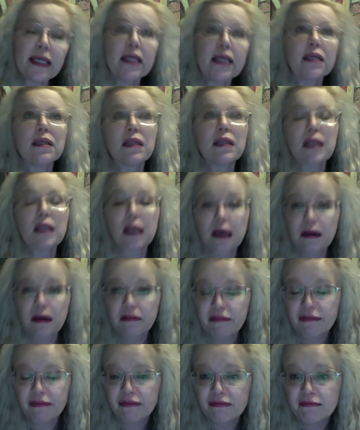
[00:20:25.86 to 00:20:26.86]

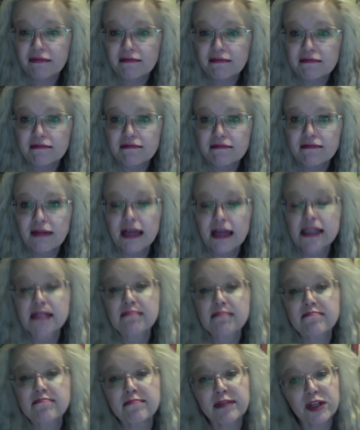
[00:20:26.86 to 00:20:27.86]
love, as
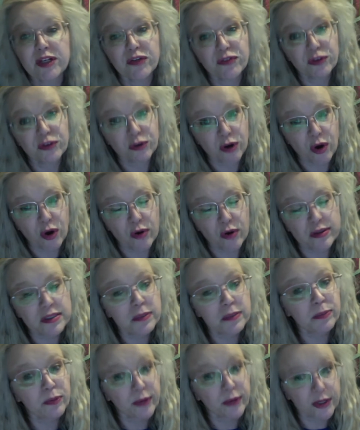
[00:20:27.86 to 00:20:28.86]
many of you know,
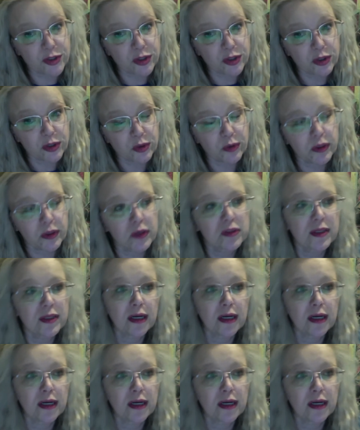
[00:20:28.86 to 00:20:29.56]
inspirational quotes.